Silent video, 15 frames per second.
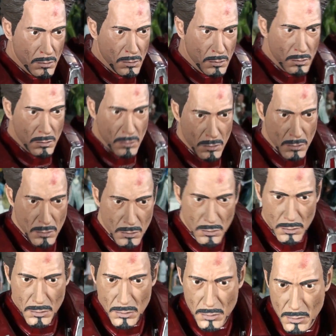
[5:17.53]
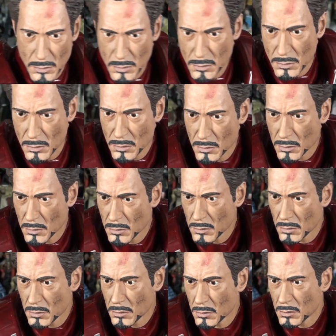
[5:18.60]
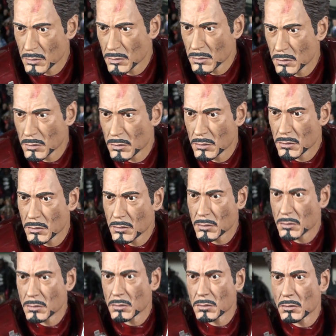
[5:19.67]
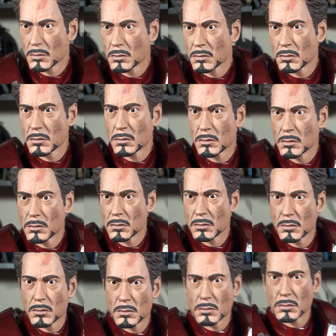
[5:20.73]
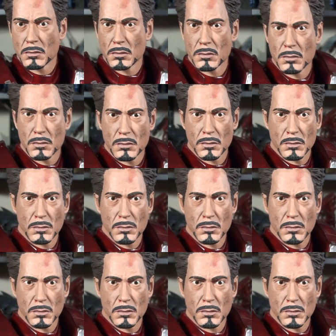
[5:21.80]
looks great. You've got some scuffs and everything on Stark's face.